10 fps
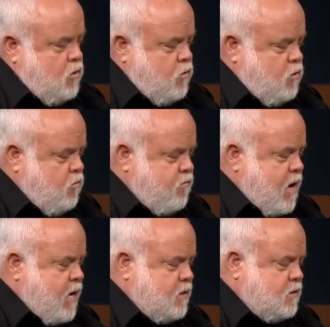you've
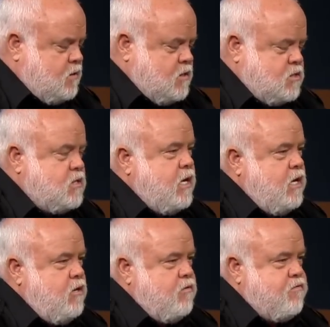got this thing
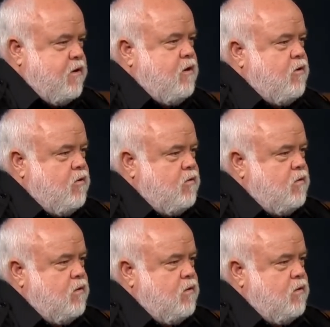in your finger,